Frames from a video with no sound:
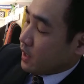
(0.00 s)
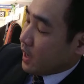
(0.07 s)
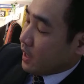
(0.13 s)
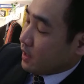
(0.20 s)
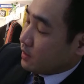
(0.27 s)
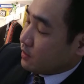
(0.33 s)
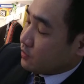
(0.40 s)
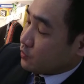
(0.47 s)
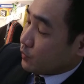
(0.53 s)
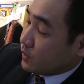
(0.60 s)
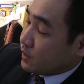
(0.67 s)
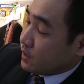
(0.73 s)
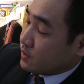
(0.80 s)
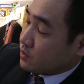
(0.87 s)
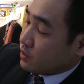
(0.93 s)
And then this
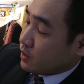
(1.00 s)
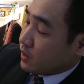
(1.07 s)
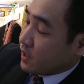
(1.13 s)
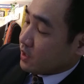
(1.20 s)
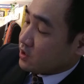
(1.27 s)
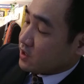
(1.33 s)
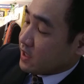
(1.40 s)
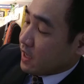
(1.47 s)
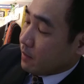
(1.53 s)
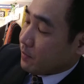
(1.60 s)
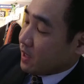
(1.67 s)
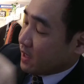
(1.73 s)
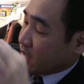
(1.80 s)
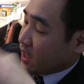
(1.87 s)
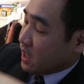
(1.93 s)
one is the
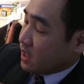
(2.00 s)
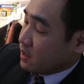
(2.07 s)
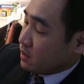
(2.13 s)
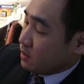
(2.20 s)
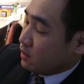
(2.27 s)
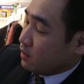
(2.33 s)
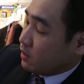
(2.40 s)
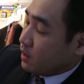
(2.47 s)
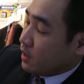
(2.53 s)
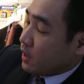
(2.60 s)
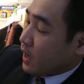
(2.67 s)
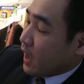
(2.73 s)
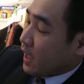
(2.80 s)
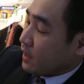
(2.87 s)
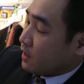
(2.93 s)
HDMI in.
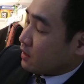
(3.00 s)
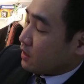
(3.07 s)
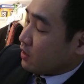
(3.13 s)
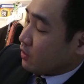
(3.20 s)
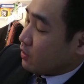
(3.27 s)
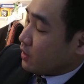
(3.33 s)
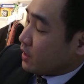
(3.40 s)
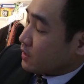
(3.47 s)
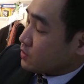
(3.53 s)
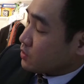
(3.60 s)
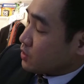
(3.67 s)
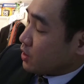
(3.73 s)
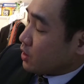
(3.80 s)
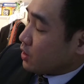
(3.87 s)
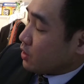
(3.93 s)
And then here is
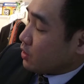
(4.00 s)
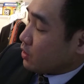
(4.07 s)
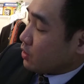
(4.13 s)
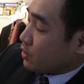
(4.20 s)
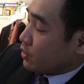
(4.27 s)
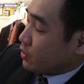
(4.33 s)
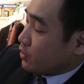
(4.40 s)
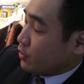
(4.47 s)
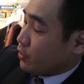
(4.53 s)
the